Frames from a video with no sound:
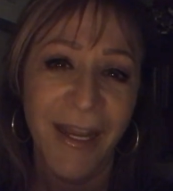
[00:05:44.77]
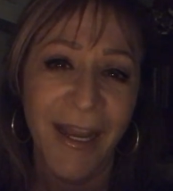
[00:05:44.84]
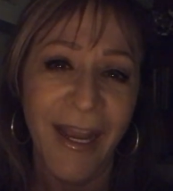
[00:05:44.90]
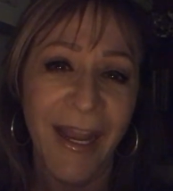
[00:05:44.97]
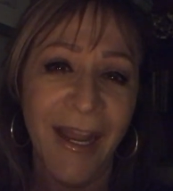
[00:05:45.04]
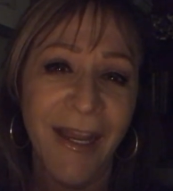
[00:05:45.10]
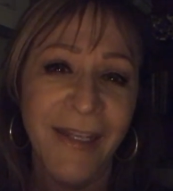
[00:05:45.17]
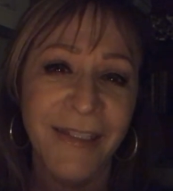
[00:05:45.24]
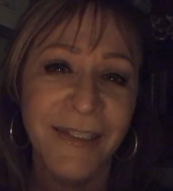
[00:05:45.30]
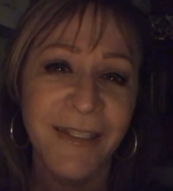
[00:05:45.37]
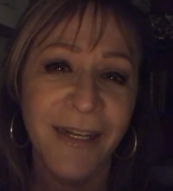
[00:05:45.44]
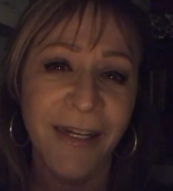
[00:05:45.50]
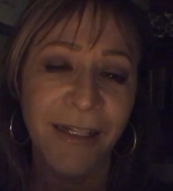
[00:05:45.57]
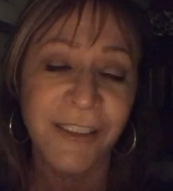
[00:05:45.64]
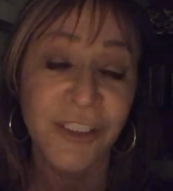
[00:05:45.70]
and
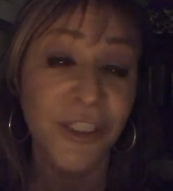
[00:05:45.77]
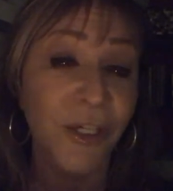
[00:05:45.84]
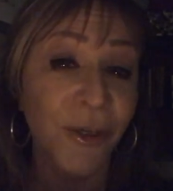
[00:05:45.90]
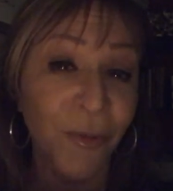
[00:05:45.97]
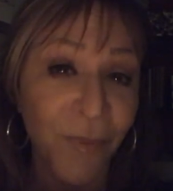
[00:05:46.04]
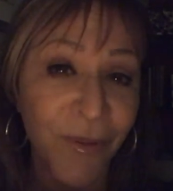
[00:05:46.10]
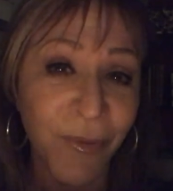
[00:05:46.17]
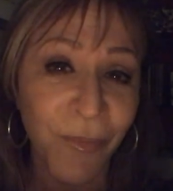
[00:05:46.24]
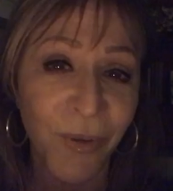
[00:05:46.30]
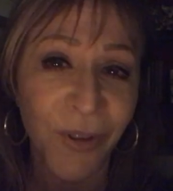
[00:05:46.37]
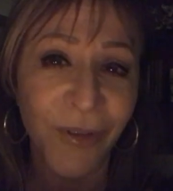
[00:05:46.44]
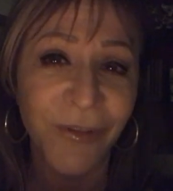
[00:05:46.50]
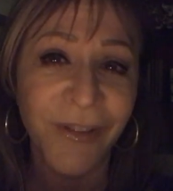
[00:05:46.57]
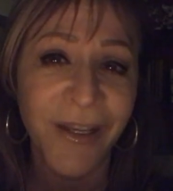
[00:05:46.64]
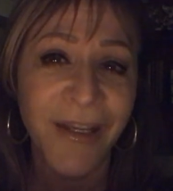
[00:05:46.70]
uh, share it with the
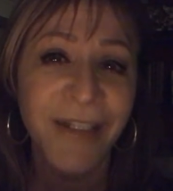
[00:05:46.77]
world.